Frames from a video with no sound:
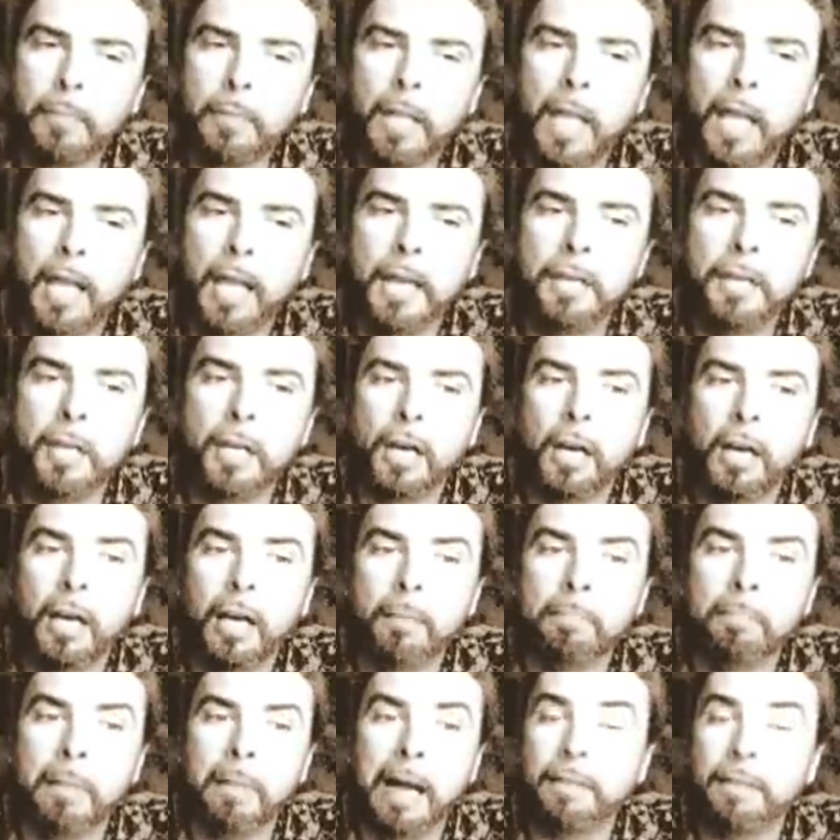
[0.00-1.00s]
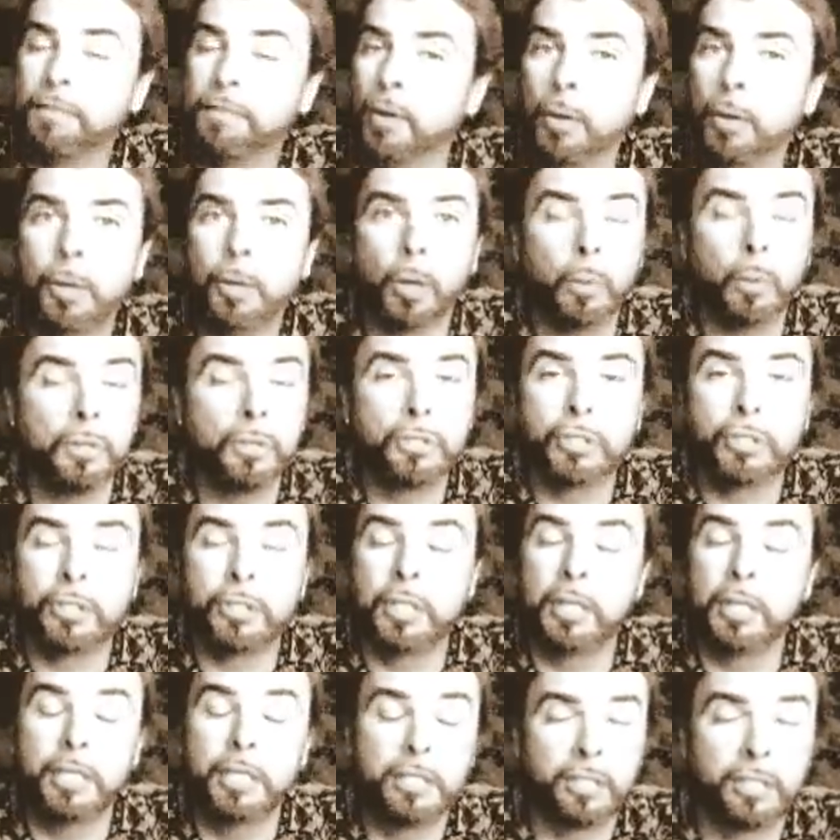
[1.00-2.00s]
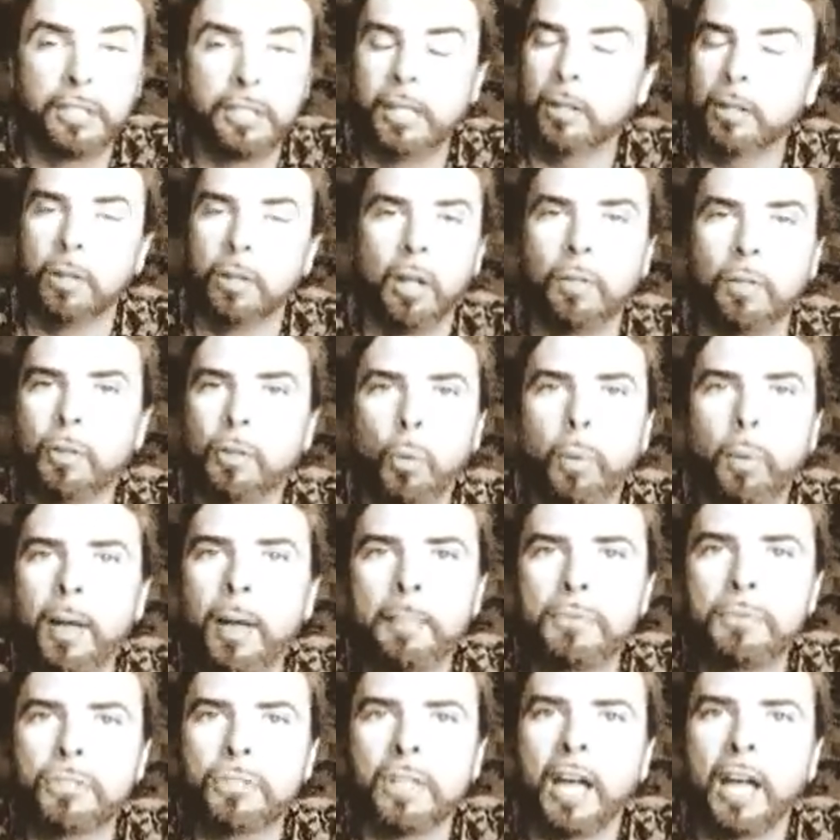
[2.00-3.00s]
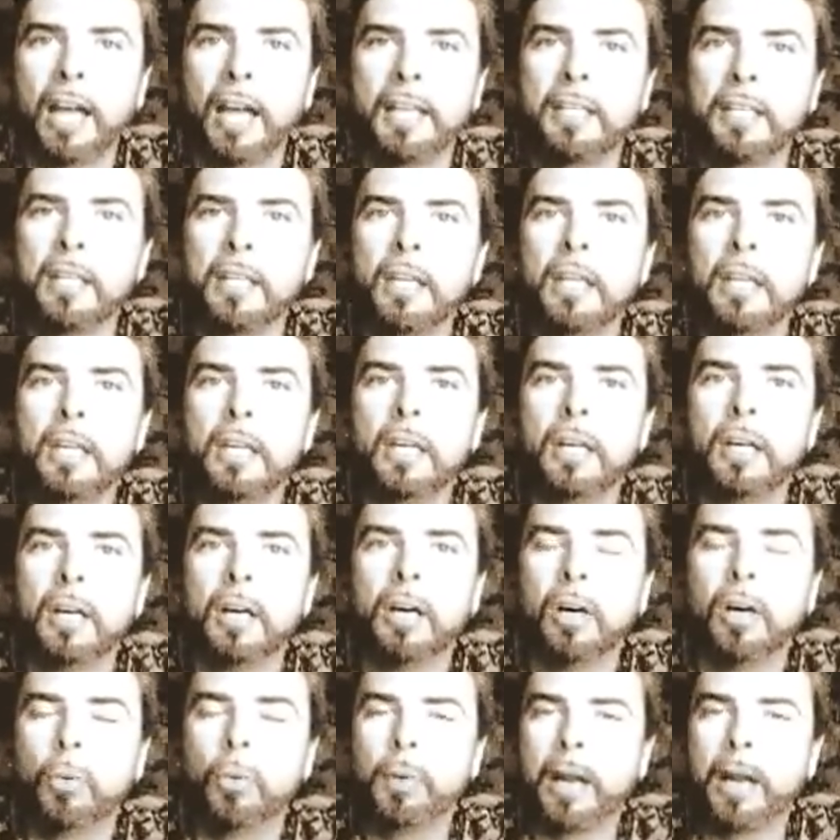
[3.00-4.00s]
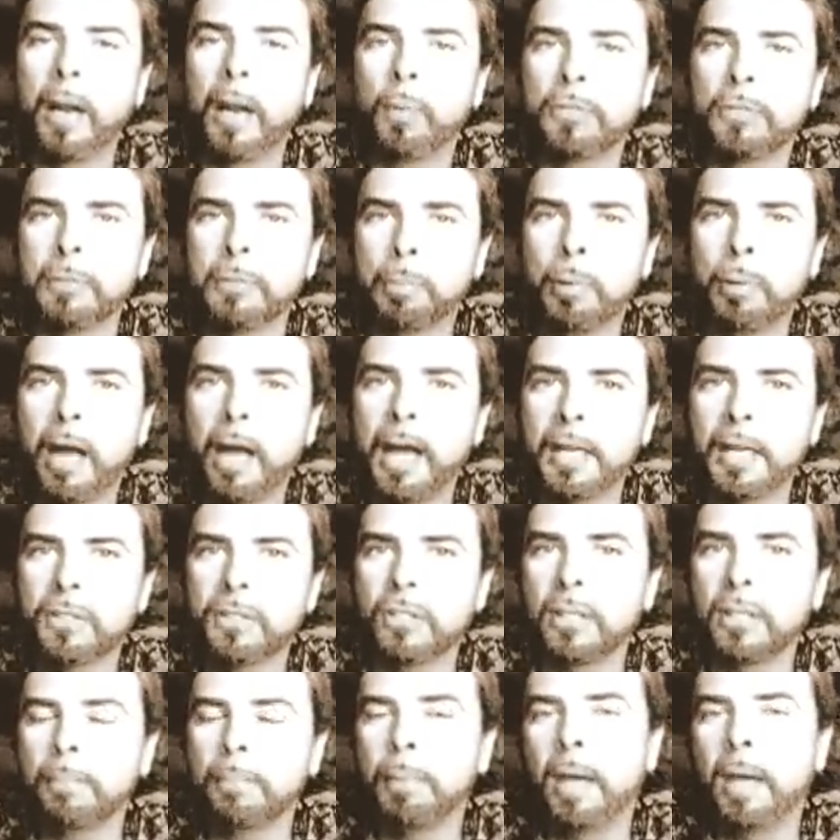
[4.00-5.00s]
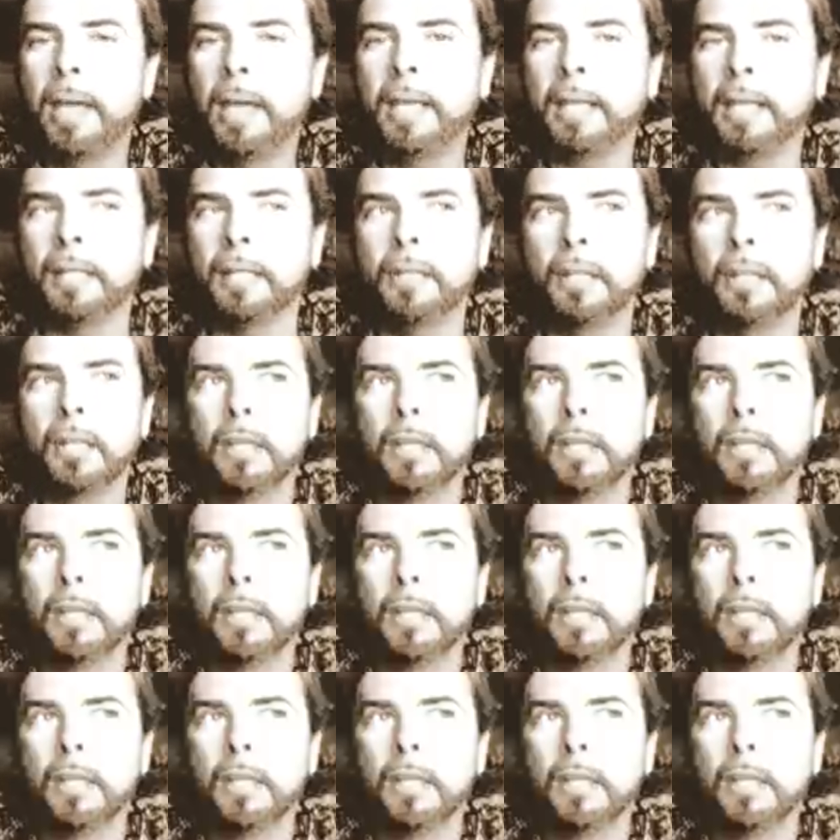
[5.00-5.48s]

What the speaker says: And my photo is still on the website when I was a practicing pagan.